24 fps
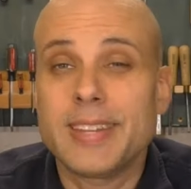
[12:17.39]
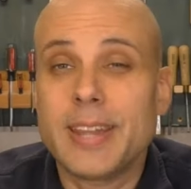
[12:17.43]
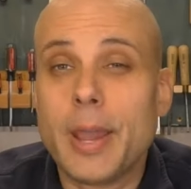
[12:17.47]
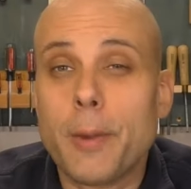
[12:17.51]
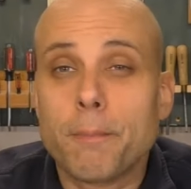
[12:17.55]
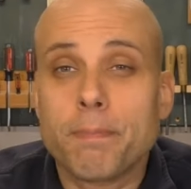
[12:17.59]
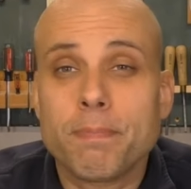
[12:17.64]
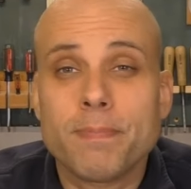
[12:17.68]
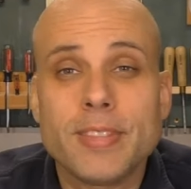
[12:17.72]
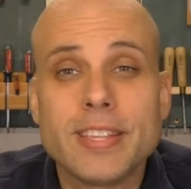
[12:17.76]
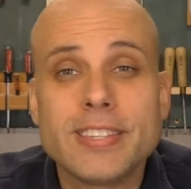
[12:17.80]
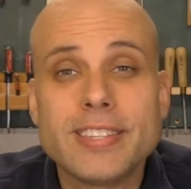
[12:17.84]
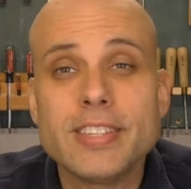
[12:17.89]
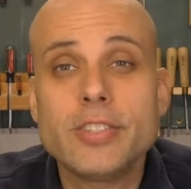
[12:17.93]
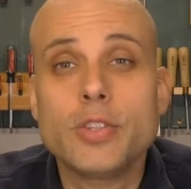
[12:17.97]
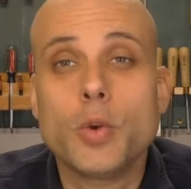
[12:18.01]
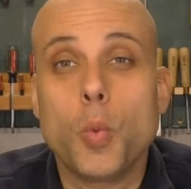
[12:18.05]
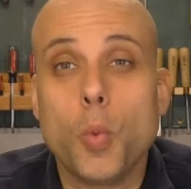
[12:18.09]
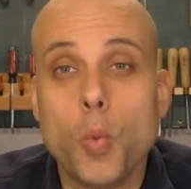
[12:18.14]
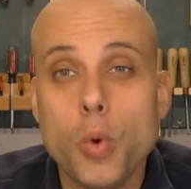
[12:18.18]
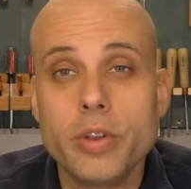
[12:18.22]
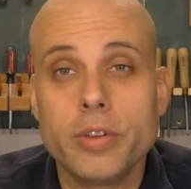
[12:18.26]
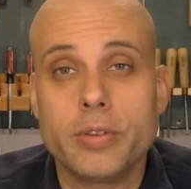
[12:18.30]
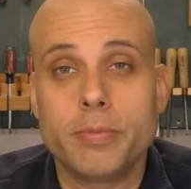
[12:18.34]
Now, this is a
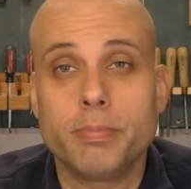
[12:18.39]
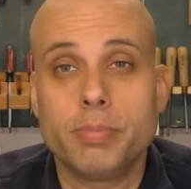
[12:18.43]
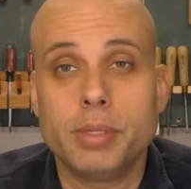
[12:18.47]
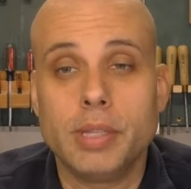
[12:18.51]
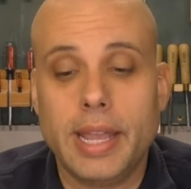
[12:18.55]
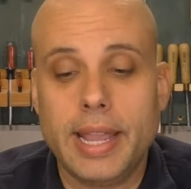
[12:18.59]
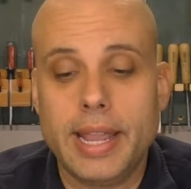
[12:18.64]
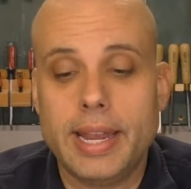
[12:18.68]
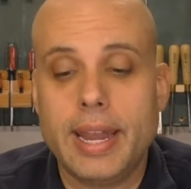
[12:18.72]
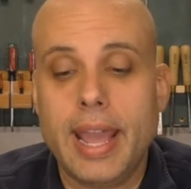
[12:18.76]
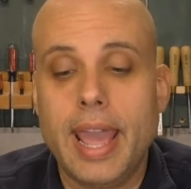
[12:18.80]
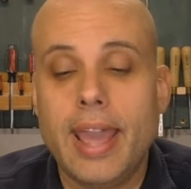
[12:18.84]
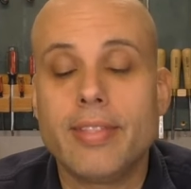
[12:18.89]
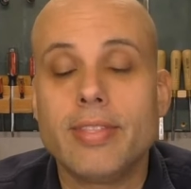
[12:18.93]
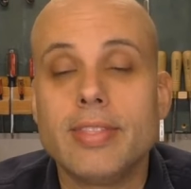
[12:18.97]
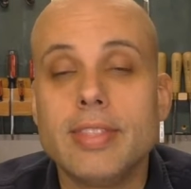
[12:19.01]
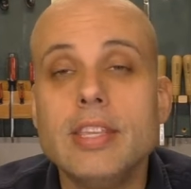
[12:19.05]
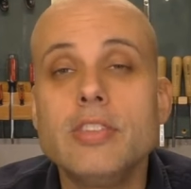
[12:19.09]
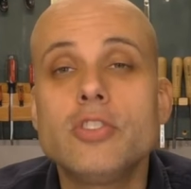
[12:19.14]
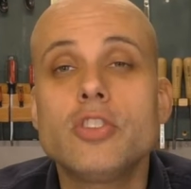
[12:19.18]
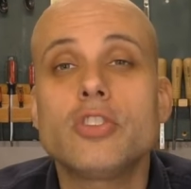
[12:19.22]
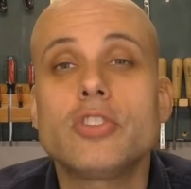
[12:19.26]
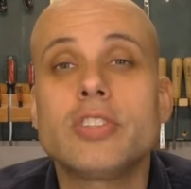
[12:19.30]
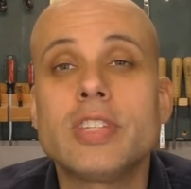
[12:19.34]
wooden plane, and
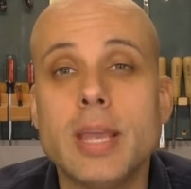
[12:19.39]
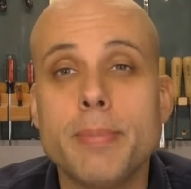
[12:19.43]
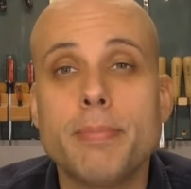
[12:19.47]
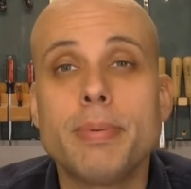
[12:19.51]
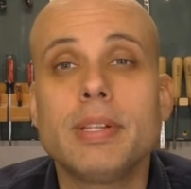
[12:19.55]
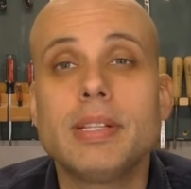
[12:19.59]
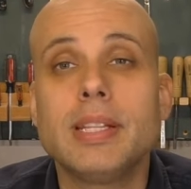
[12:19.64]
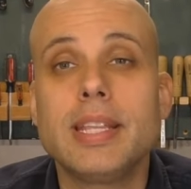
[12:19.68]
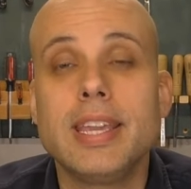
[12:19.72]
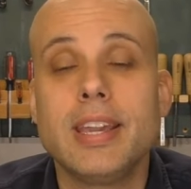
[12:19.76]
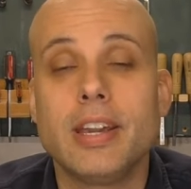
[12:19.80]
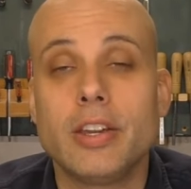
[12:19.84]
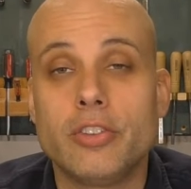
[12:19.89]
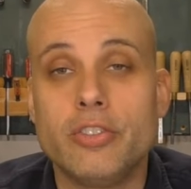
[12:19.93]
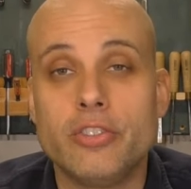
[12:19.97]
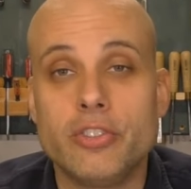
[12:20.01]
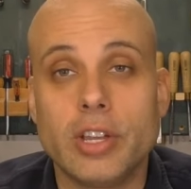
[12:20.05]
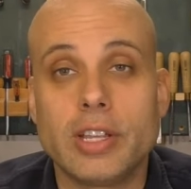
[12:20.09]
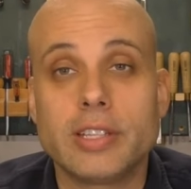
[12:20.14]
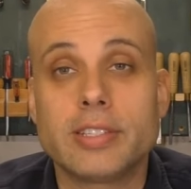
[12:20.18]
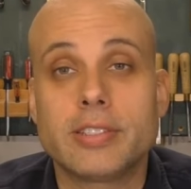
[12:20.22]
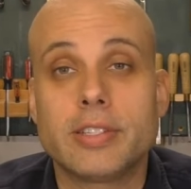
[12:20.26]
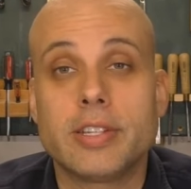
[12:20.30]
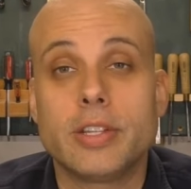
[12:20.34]
these are typically
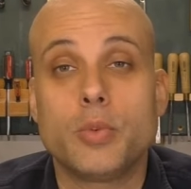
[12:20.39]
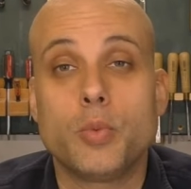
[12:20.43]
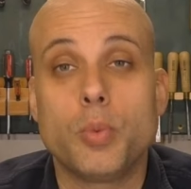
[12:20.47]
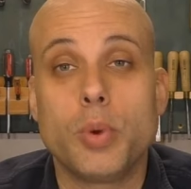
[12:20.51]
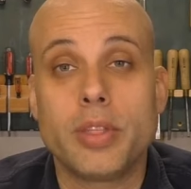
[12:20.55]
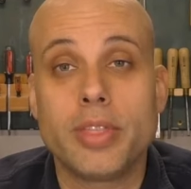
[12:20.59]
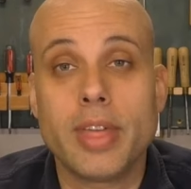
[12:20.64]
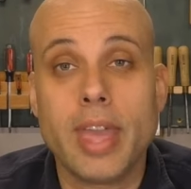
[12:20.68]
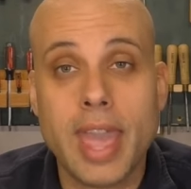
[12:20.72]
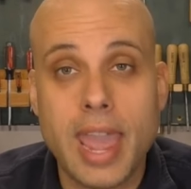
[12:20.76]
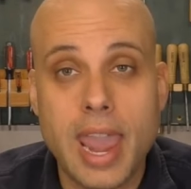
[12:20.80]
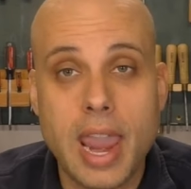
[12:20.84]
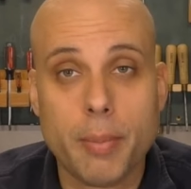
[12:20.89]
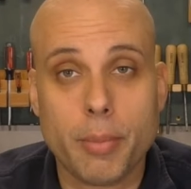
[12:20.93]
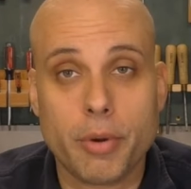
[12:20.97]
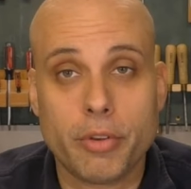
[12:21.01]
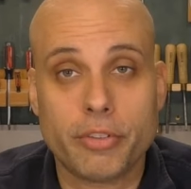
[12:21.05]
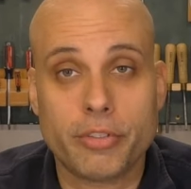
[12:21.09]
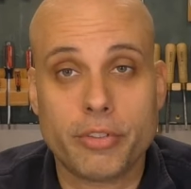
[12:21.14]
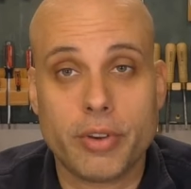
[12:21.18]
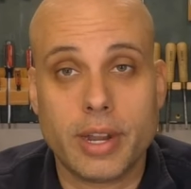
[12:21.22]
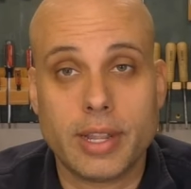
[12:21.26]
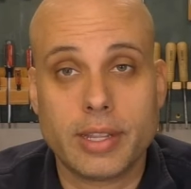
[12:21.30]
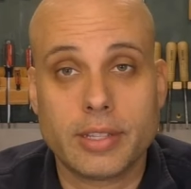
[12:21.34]
adjusted with hammer
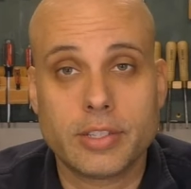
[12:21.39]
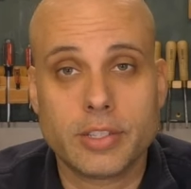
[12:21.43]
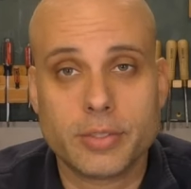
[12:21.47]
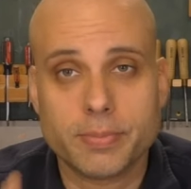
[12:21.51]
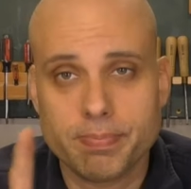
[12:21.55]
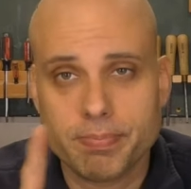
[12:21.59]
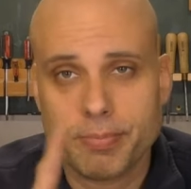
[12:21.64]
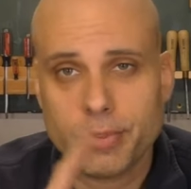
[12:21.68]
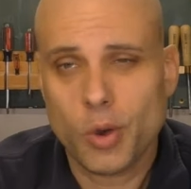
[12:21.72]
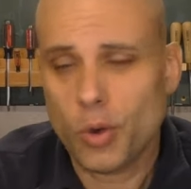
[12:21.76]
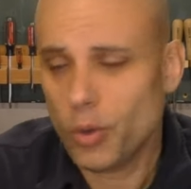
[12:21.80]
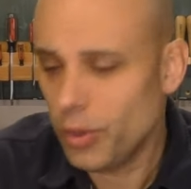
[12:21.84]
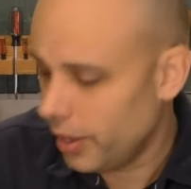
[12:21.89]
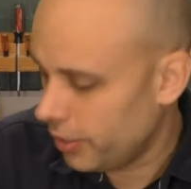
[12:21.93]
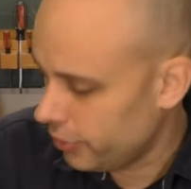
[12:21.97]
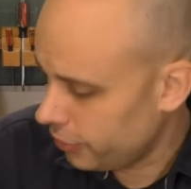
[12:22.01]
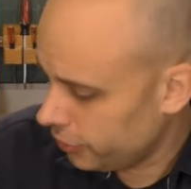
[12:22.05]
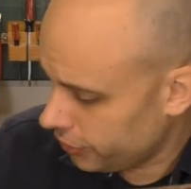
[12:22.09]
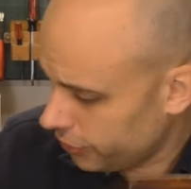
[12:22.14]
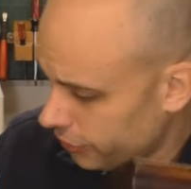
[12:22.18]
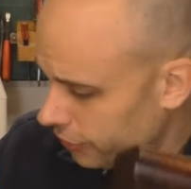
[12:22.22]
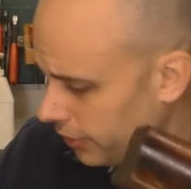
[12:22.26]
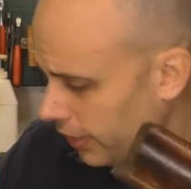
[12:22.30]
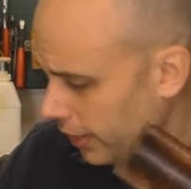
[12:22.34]
strikes. Hold on
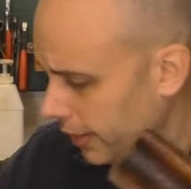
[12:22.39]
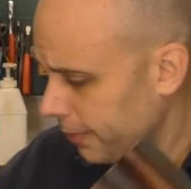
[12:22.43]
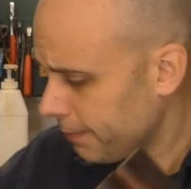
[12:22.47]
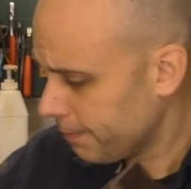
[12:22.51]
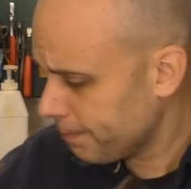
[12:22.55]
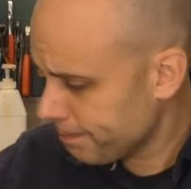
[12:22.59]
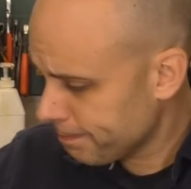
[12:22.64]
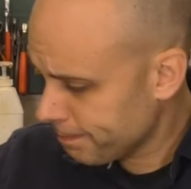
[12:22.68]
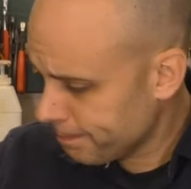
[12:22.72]
just a second.